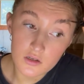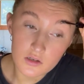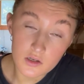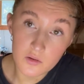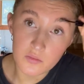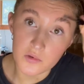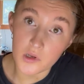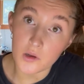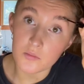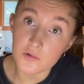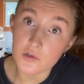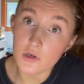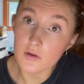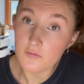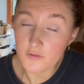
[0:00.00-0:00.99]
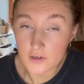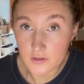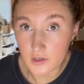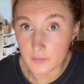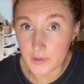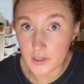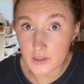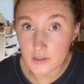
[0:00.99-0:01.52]
tip-top shape for
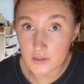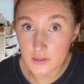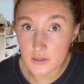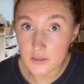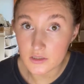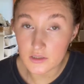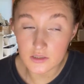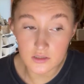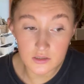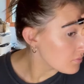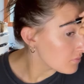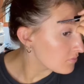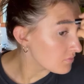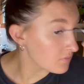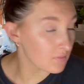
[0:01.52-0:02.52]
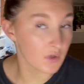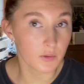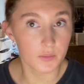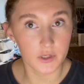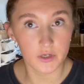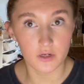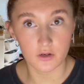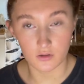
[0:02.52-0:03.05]
summer. I've
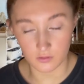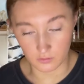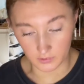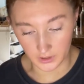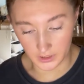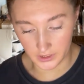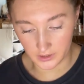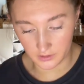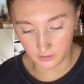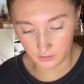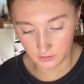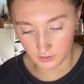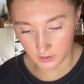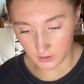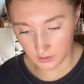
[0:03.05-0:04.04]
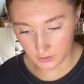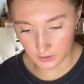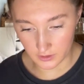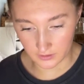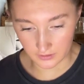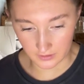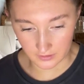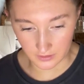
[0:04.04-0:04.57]
been working out
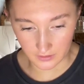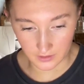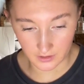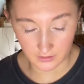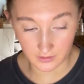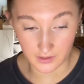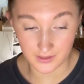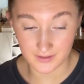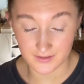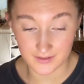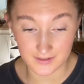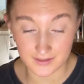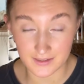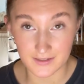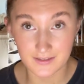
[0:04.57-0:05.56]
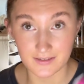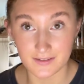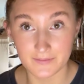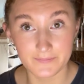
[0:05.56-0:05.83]
consistently, so that's nice.